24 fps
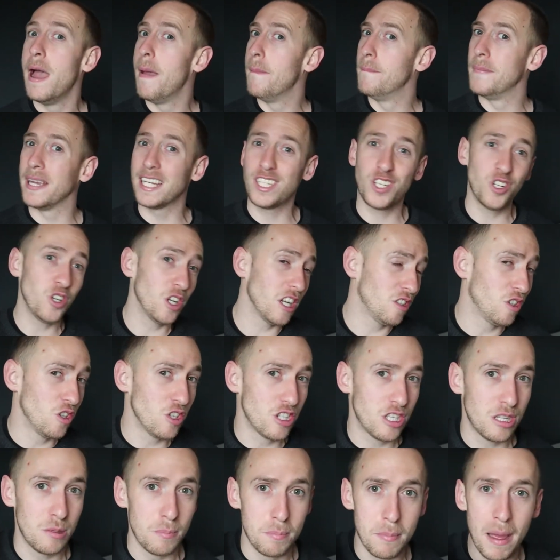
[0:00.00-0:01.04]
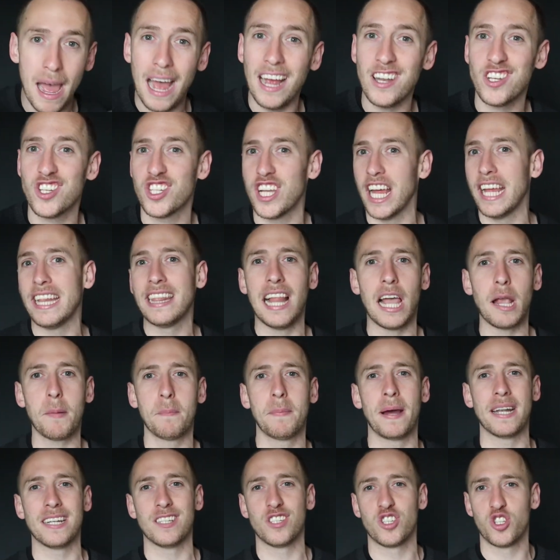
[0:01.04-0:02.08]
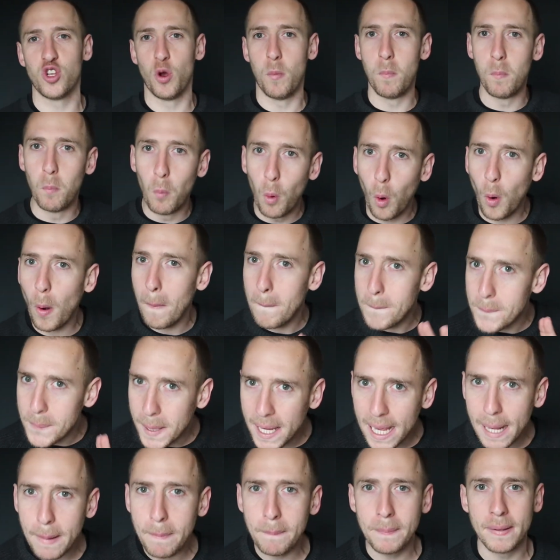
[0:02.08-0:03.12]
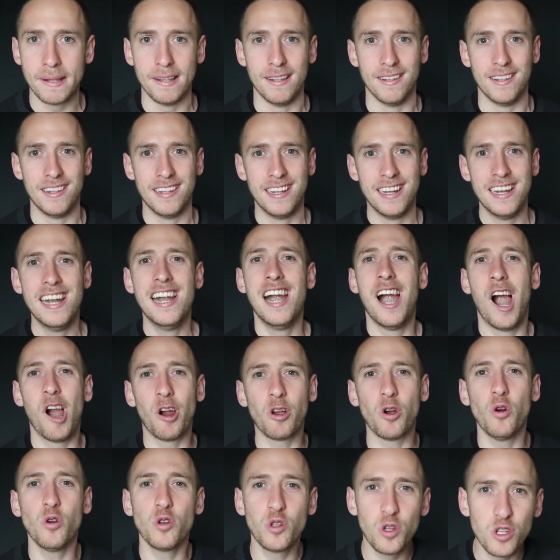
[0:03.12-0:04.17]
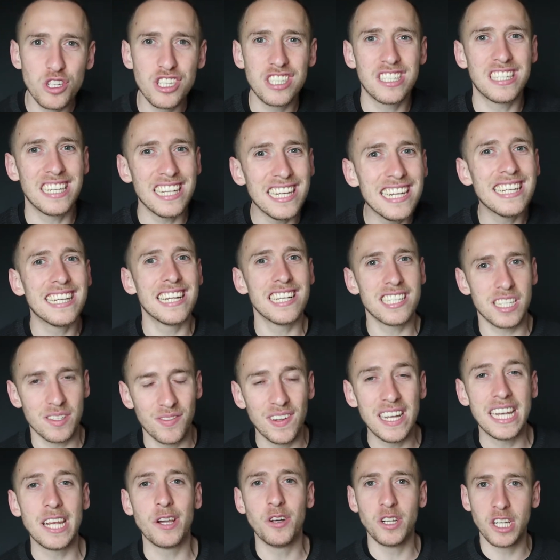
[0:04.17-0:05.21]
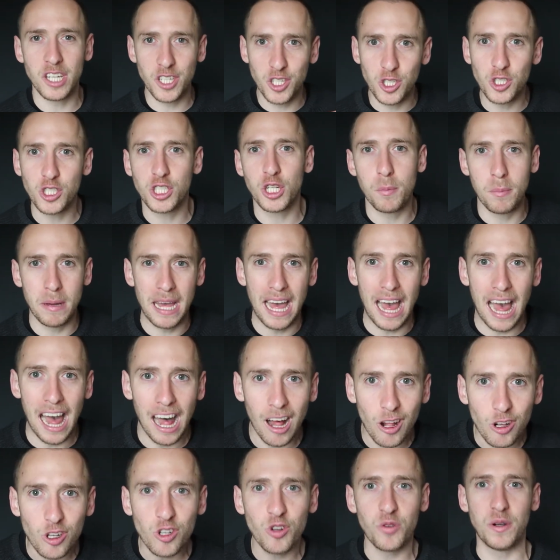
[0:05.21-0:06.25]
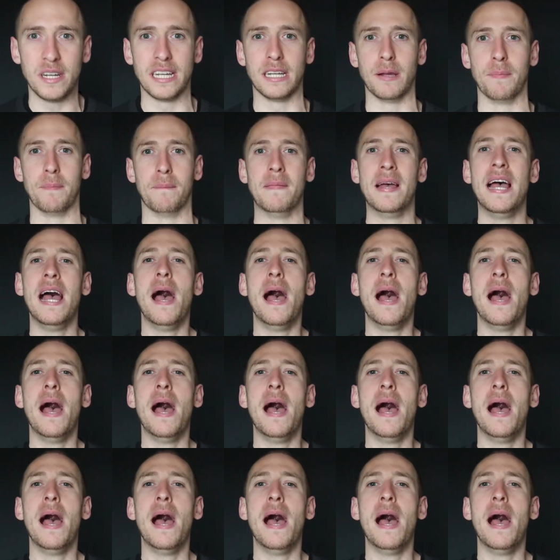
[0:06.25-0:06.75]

make sure that you smash that like button so more people are going to see this video in the YouTube algorithm.